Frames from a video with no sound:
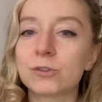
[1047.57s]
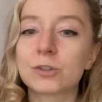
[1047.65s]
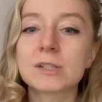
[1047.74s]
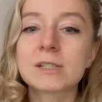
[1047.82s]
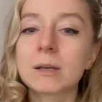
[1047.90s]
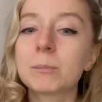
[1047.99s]
There
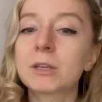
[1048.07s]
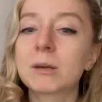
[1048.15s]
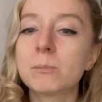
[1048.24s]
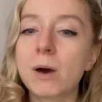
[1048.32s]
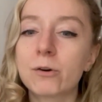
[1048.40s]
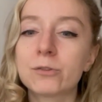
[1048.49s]
is something
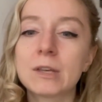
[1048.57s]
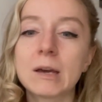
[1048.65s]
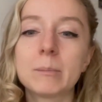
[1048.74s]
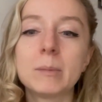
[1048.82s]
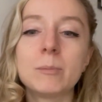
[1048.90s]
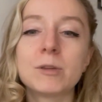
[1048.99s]
about
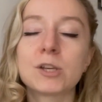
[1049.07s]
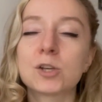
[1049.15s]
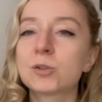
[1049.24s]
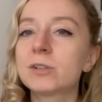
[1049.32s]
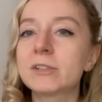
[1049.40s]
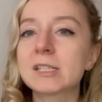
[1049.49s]
them, maybe they
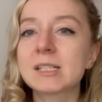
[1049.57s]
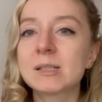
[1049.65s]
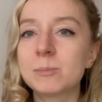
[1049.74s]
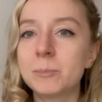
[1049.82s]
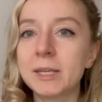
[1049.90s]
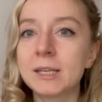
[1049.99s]
don't even
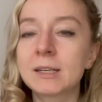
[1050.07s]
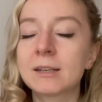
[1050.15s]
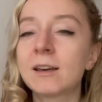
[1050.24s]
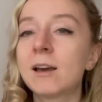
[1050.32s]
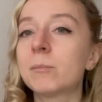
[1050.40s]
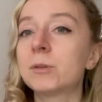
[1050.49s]

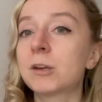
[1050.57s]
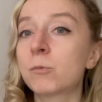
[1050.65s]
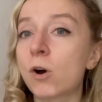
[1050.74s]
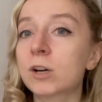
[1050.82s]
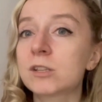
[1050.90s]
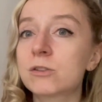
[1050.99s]
speak, but they
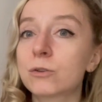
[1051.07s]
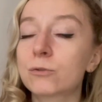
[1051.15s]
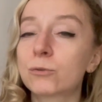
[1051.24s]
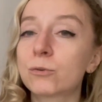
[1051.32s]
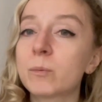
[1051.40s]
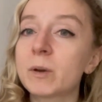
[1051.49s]
walk into the
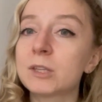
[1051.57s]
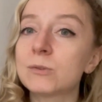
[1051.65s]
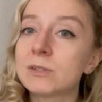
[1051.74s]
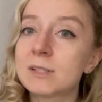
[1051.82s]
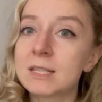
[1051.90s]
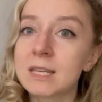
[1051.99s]
room and you
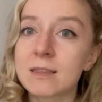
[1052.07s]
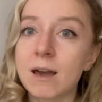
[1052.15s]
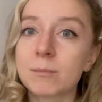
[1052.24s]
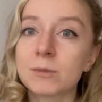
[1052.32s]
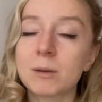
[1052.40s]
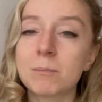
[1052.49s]
see
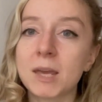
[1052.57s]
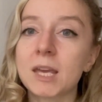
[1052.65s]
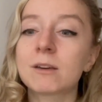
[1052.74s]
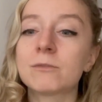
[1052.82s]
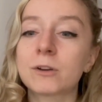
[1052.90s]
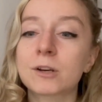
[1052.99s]
them. They
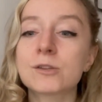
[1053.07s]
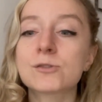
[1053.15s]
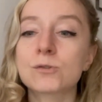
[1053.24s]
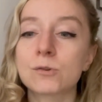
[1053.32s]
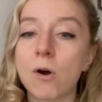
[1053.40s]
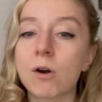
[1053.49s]
make a very
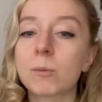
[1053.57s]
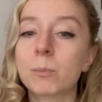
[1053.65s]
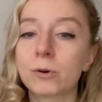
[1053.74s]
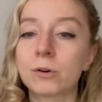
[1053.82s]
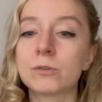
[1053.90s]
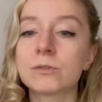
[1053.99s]
strong
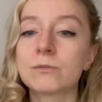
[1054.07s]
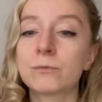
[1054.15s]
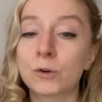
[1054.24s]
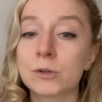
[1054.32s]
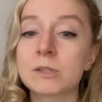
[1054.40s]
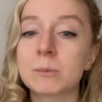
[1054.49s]

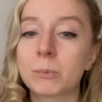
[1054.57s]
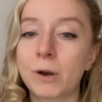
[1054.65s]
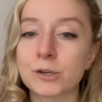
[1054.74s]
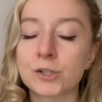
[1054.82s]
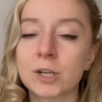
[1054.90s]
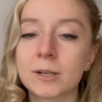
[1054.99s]
first
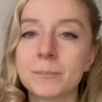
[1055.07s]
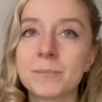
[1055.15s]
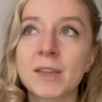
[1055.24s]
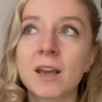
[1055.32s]
impression.